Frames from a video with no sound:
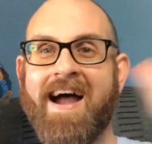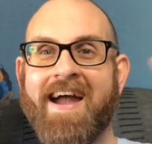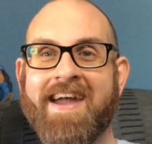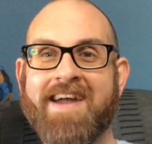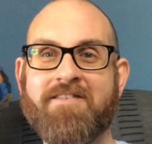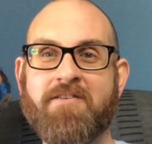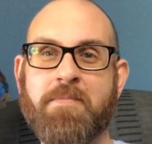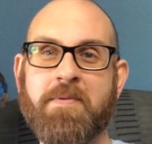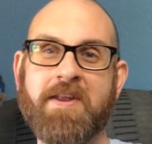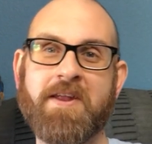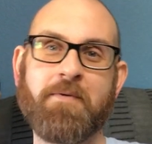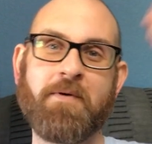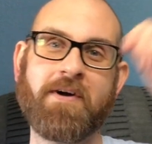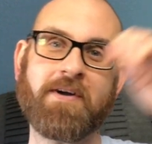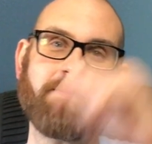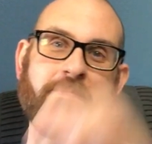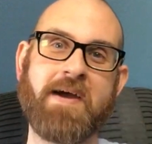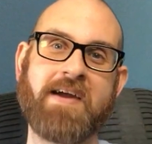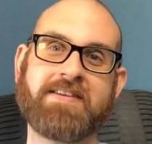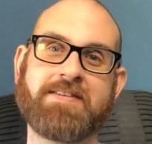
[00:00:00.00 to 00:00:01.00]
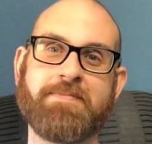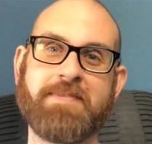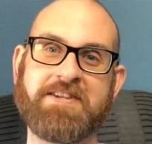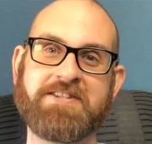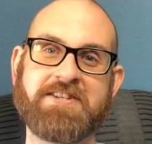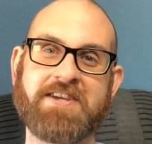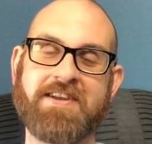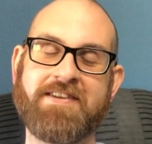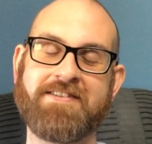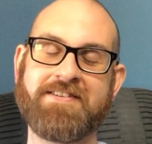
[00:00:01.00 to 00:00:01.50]
Hi everybody, welcome back to my
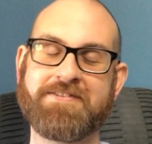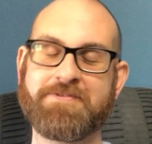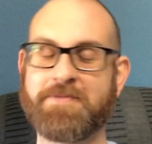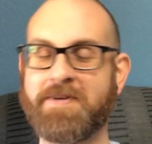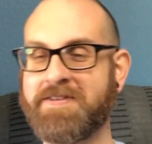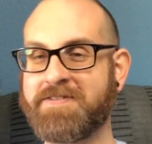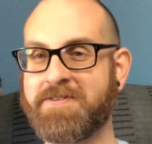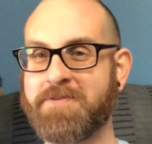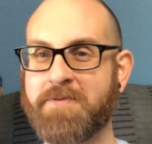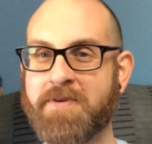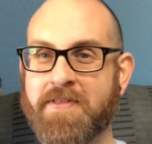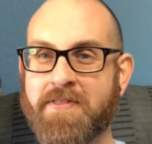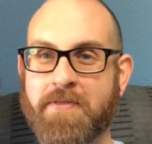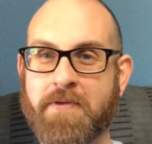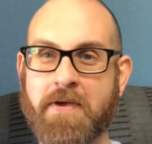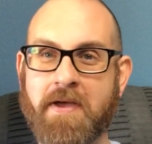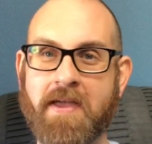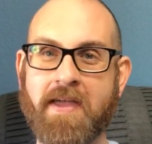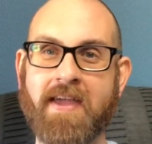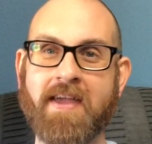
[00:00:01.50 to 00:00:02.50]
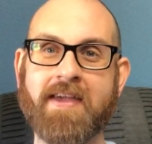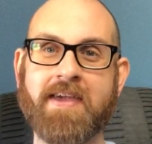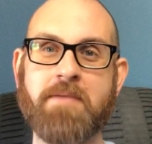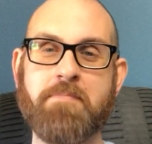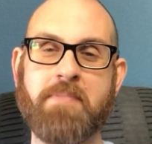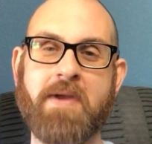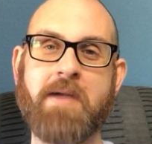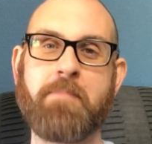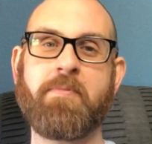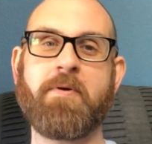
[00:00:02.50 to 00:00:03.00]
channel. It's Russell with Ink
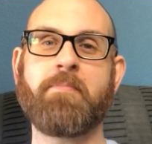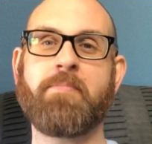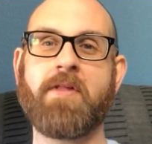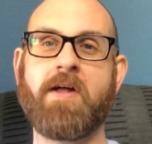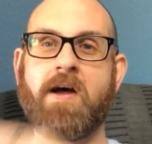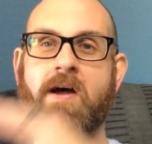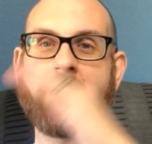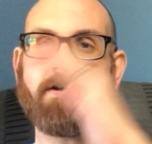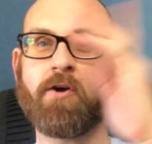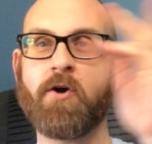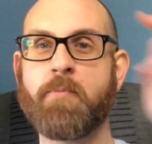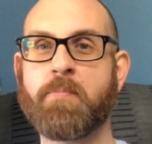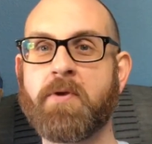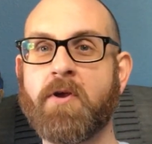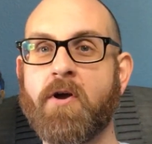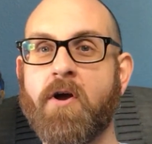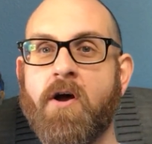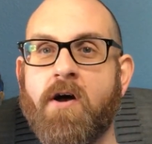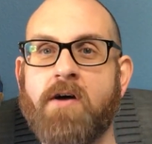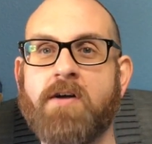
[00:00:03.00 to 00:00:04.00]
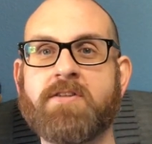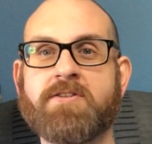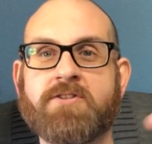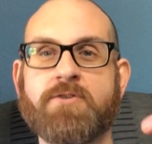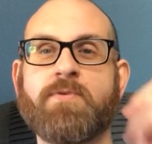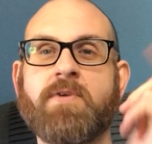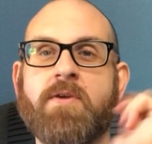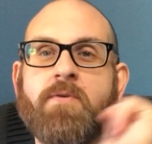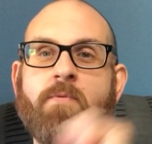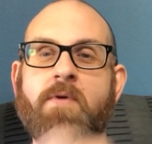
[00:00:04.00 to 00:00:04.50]
and Paper Blog. Hope you're all
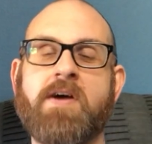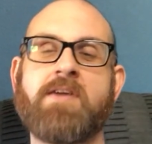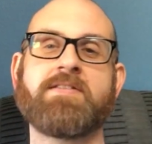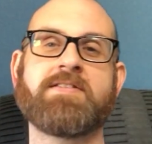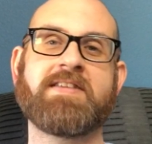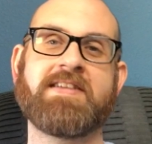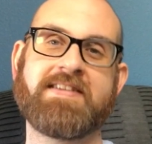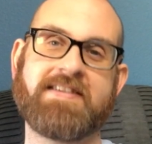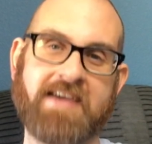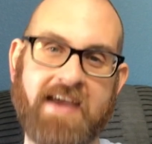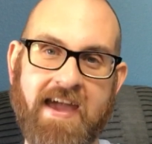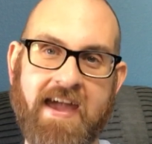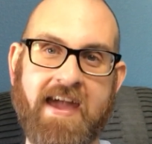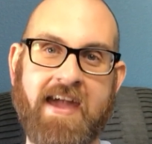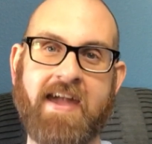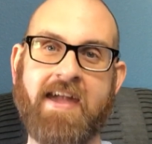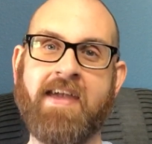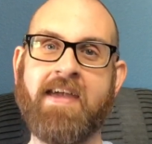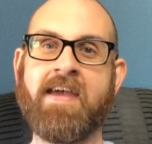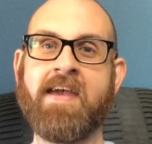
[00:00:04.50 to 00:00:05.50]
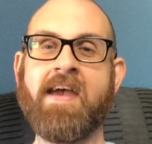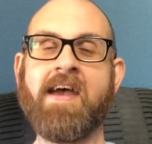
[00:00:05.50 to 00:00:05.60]
doing well today.